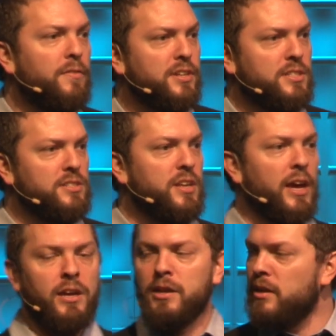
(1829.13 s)
of us and say,
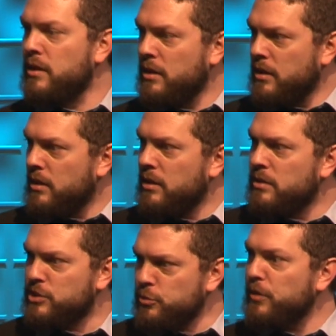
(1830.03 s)

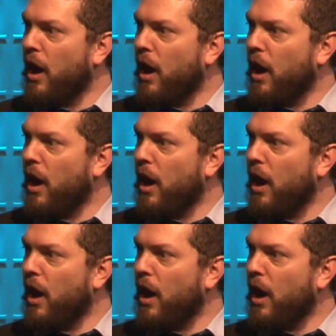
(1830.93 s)
is this really